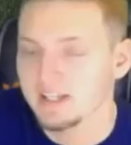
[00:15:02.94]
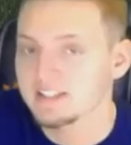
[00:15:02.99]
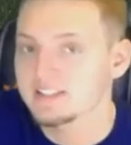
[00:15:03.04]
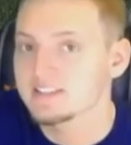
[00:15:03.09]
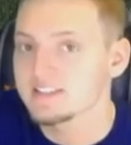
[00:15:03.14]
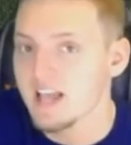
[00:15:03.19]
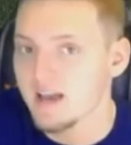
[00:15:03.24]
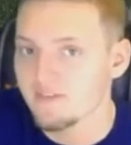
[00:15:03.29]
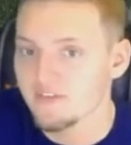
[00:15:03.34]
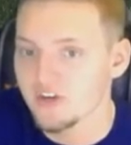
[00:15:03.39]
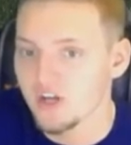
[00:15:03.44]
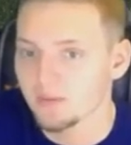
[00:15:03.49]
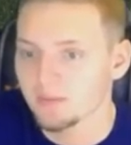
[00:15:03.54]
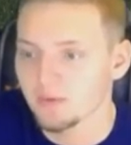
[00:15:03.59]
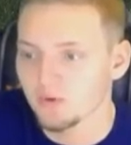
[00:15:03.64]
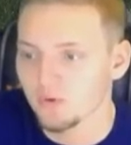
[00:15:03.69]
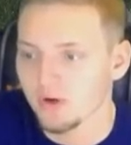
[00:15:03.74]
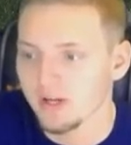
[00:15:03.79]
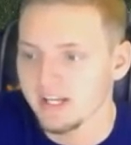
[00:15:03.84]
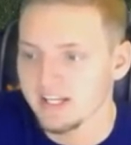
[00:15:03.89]
seven
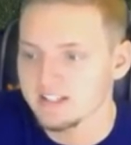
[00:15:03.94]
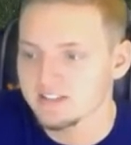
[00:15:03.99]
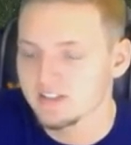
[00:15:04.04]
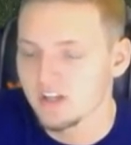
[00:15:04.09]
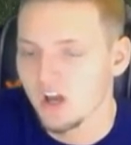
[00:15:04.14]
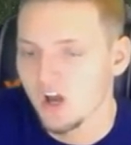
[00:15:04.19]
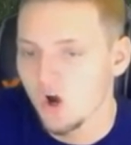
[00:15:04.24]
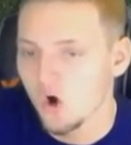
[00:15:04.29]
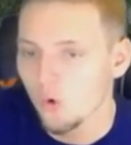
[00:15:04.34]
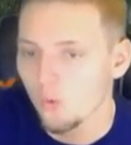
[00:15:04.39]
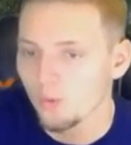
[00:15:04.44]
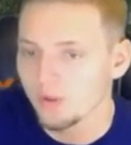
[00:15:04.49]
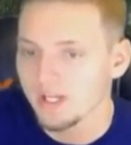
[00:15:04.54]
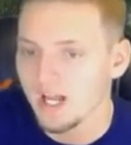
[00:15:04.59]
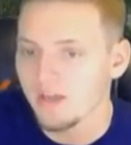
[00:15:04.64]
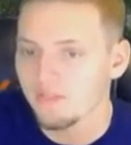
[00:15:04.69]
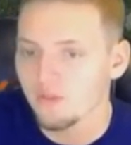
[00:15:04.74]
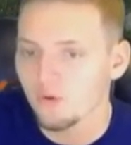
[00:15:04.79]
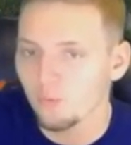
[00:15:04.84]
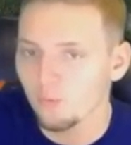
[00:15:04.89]
upgrades. We
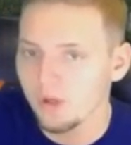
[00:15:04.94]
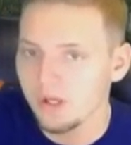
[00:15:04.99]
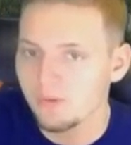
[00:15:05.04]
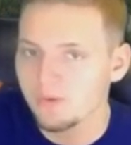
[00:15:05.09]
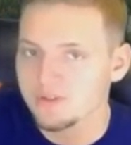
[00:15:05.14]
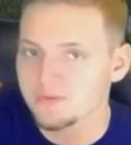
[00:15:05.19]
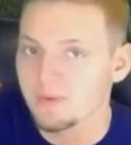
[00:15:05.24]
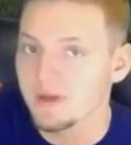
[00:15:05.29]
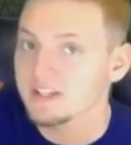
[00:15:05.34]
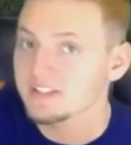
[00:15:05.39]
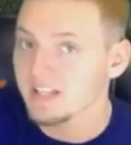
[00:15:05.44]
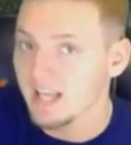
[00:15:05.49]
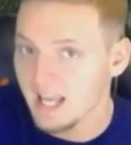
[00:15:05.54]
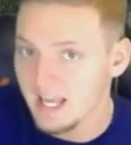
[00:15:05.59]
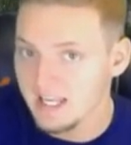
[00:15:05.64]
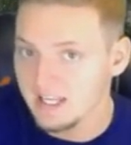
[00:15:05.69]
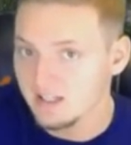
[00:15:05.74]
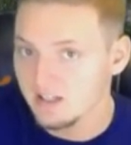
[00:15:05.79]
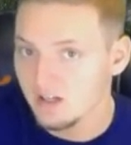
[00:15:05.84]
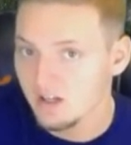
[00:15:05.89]
got the win, which makes
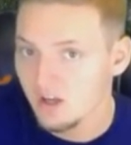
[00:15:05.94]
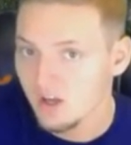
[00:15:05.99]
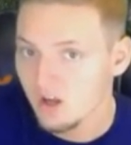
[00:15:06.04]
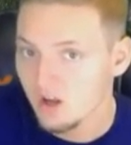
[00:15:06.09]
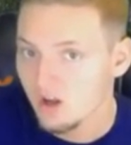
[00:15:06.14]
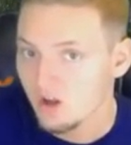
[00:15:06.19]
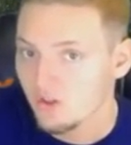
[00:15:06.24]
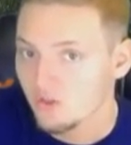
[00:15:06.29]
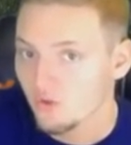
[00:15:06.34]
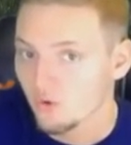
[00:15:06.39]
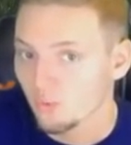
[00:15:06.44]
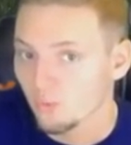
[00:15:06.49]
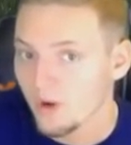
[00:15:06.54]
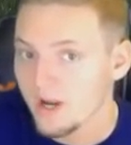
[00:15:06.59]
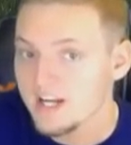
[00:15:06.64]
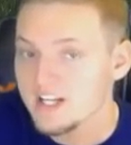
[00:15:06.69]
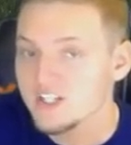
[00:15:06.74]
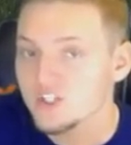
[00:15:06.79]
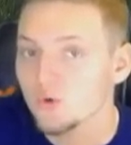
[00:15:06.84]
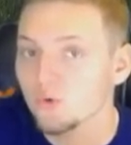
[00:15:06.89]
eight. The
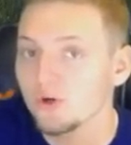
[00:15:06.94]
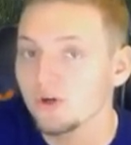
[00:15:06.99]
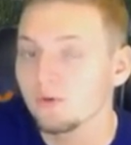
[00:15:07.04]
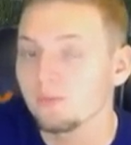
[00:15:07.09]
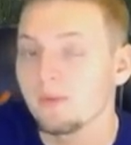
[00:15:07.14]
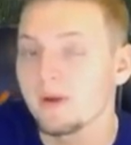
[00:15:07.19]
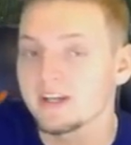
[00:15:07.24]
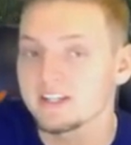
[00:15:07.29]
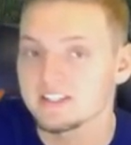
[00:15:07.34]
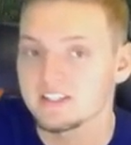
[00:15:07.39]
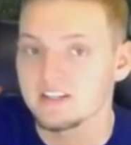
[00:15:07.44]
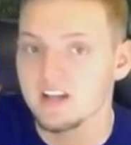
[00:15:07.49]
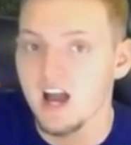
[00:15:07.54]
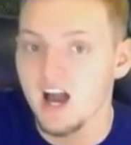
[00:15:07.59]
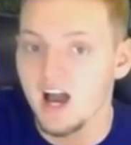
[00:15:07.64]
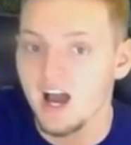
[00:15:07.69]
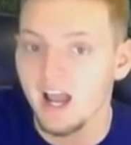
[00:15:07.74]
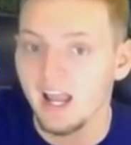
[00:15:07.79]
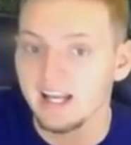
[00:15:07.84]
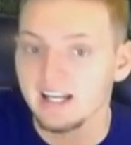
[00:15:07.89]
rage quit makes
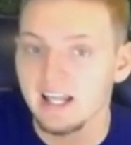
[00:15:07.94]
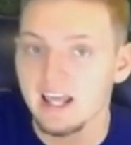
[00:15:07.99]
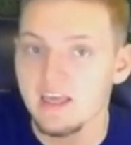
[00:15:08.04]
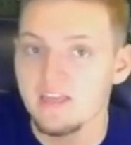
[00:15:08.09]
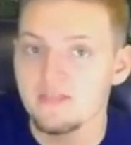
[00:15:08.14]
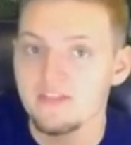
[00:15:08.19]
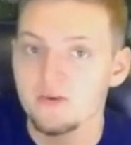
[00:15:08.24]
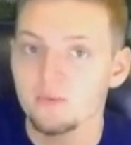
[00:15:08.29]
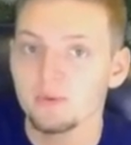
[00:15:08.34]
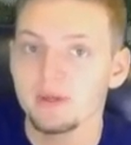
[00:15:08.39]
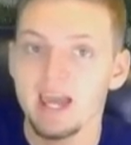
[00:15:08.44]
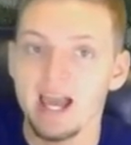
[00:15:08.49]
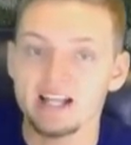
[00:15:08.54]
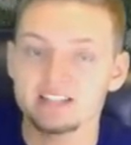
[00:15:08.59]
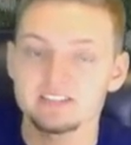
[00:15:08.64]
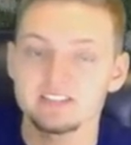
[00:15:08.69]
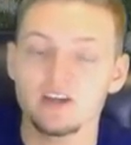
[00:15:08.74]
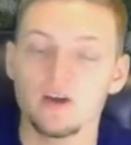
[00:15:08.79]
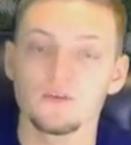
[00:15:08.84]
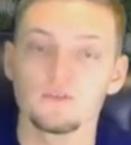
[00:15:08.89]
9, and then we
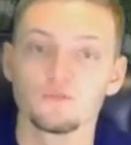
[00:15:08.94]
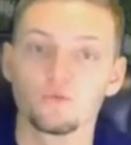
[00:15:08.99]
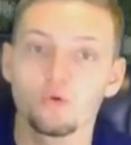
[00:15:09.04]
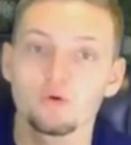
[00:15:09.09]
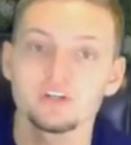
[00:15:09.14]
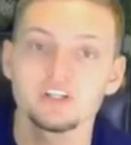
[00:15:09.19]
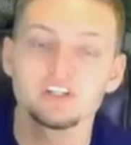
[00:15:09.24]
actually avoided